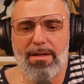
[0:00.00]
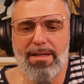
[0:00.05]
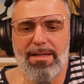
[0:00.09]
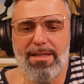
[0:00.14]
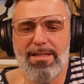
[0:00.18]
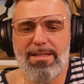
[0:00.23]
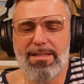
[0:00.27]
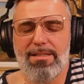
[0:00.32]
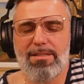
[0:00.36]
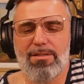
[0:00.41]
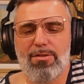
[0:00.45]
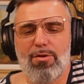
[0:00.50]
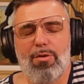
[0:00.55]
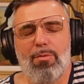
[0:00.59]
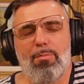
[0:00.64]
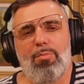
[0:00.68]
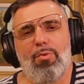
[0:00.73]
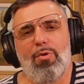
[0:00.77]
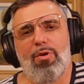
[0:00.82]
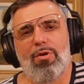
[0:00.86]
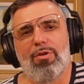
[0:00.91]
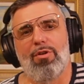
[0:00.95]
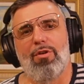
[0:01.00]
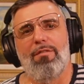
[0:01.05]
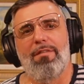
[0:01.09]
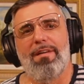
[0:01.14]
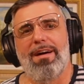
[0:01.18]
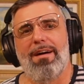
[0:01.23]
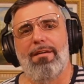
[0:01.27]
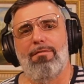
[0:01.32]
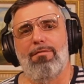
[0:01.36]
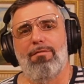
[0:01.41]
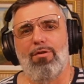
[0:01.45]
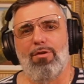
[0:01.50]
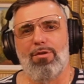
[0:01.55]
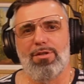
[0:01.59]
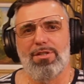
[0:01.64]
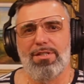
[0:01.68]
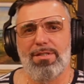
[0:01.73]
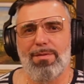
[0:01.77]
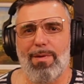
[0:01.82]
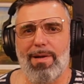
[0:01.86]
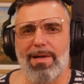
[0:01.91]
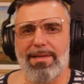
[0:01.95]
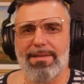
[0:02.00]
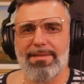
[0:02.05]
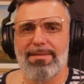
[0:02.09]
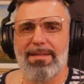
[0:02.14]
he is on the board of Air Force One.